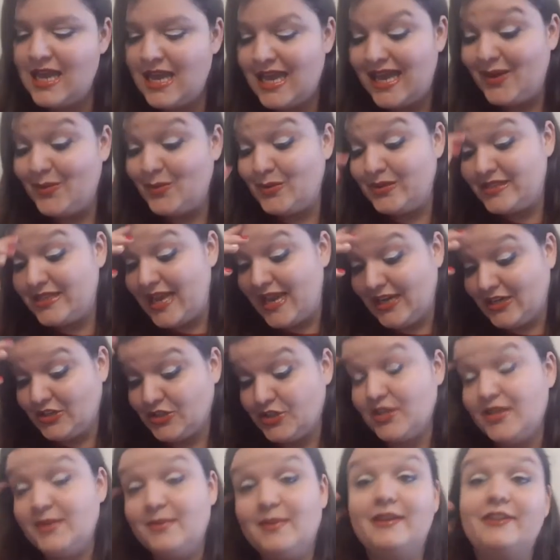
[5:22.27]
It was
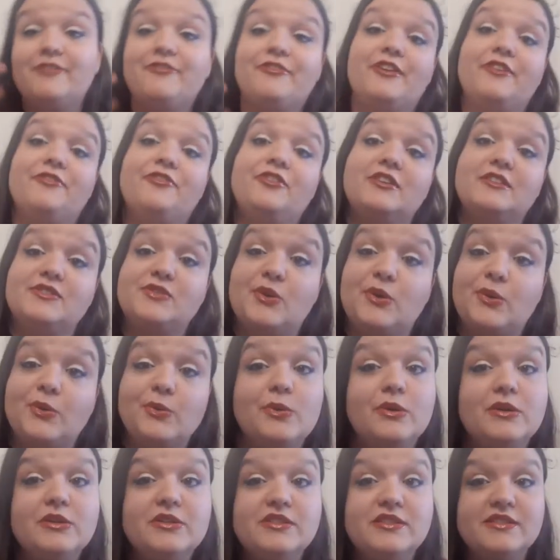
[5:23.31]
actually my favorite, so I
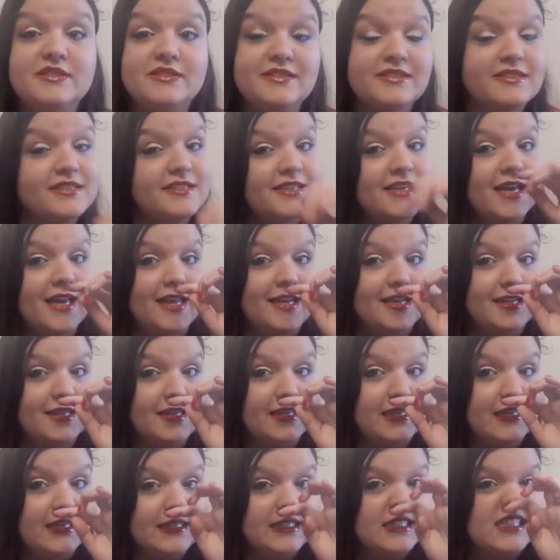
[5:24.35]
was kind of
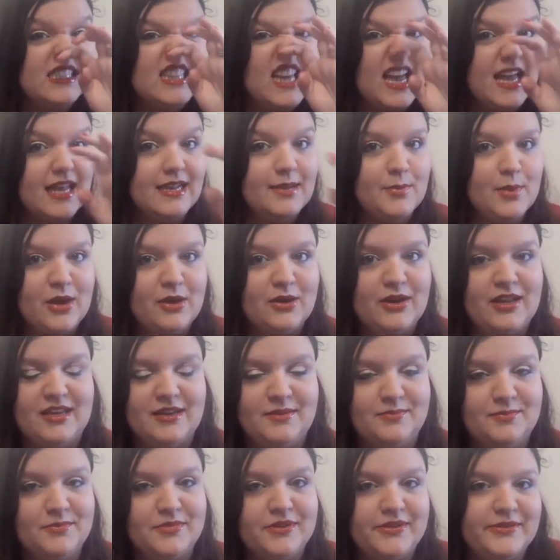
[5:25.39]
sad about
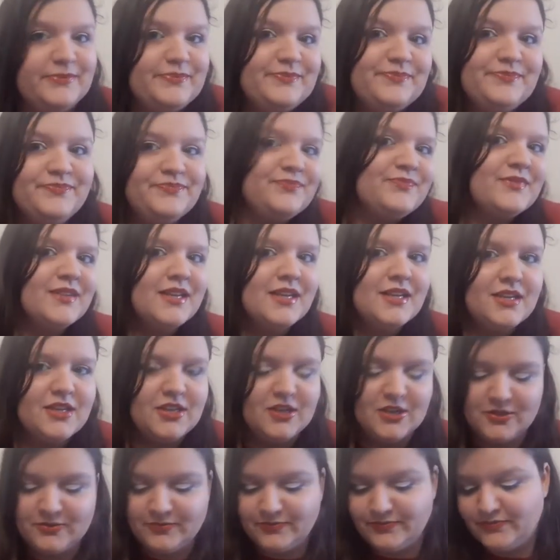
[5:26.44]
it, but you
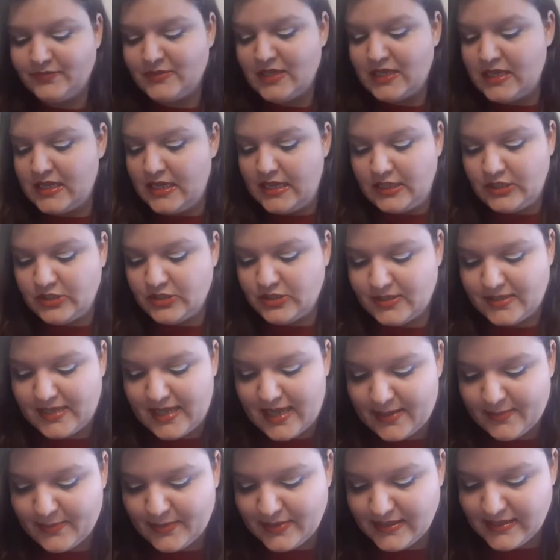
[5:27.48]
know, shit
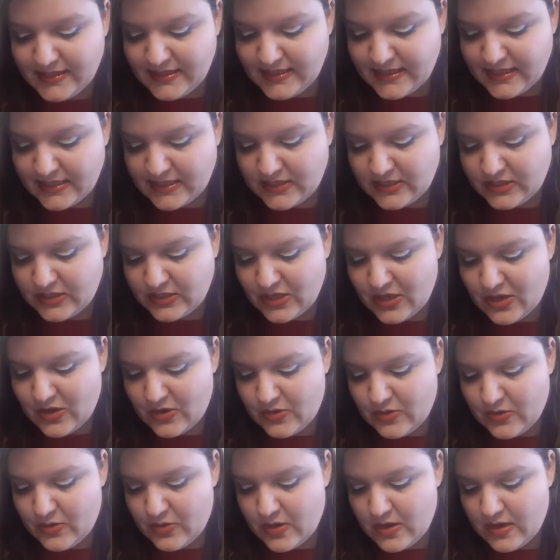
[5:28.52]
happens.
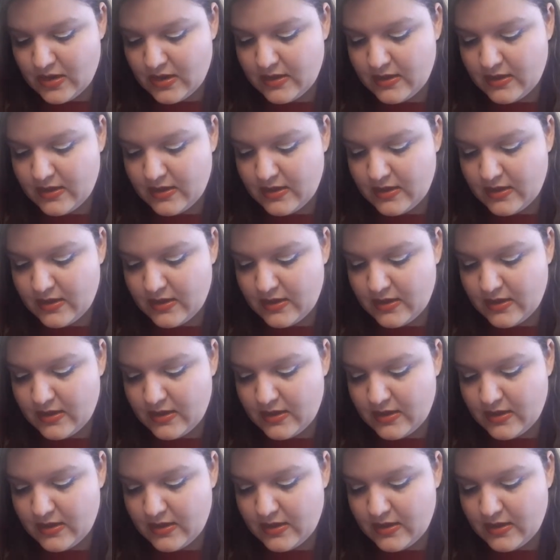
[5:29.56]
So